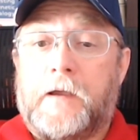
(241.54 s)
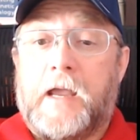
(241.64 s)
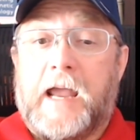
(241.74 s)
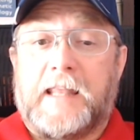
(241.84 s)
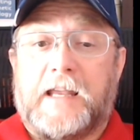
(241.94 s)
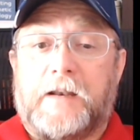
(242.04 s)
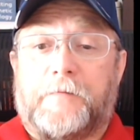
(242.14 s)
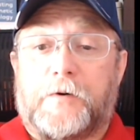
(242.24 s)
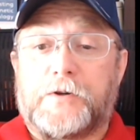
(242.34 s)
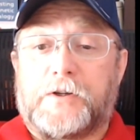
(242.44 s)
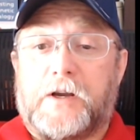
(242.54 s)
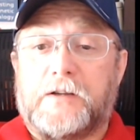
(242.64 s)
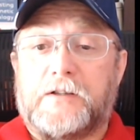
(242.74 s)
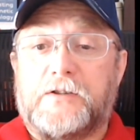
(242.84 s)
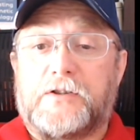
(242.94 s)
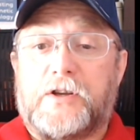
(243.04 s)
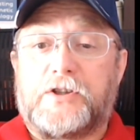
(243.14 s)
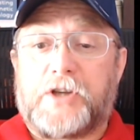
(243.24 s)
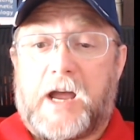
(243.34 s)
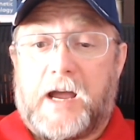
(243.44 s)
and then the first cousin's
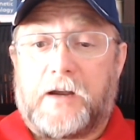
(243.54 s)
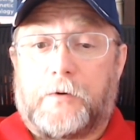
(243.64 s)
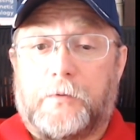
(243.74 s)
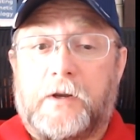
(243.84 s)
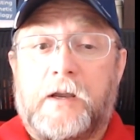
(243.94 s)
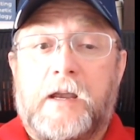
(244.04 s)
child